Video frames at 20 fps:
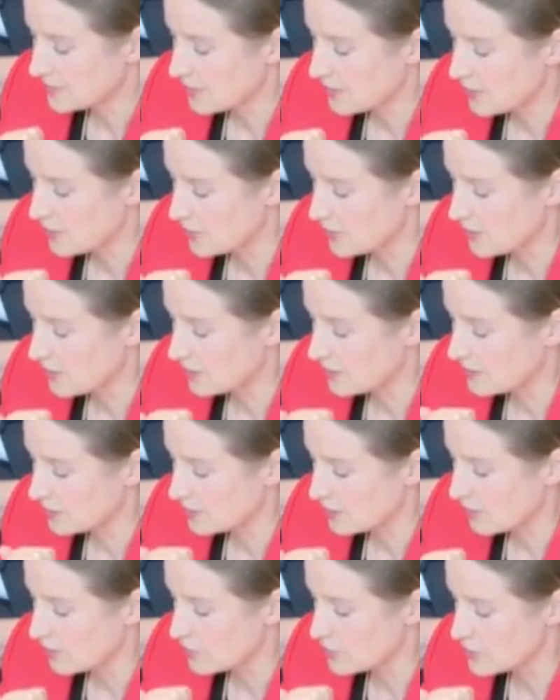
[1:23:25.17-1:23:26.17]
Does clo uh,
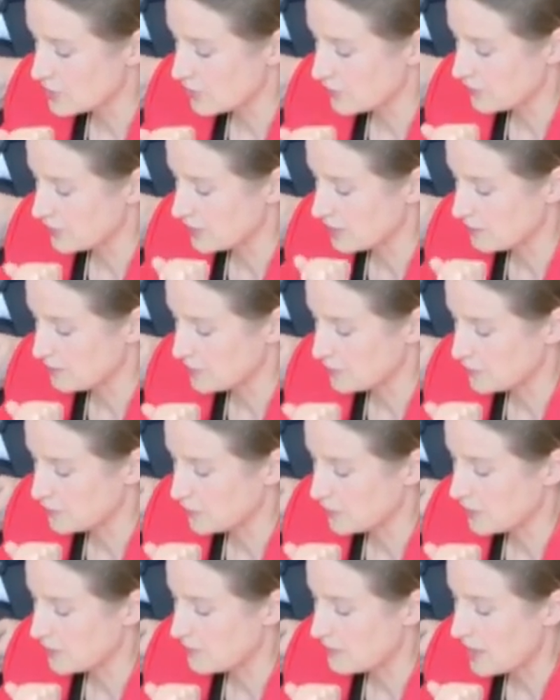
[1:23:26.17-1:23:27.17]
the closure of a number of
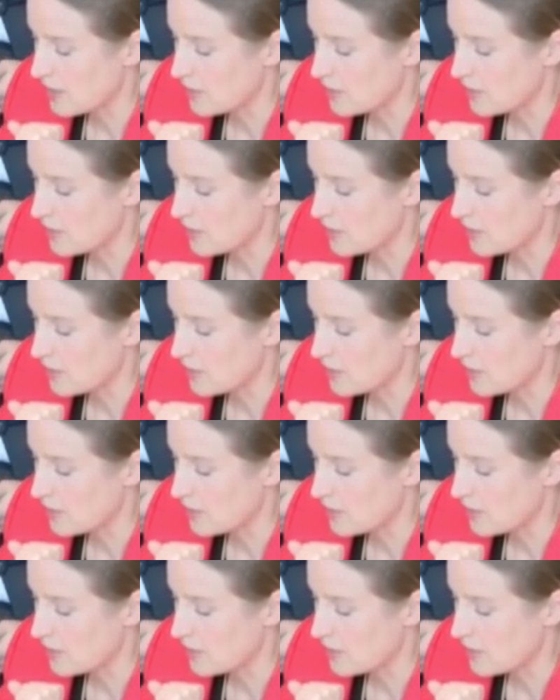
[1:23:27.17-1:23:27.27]
nuclear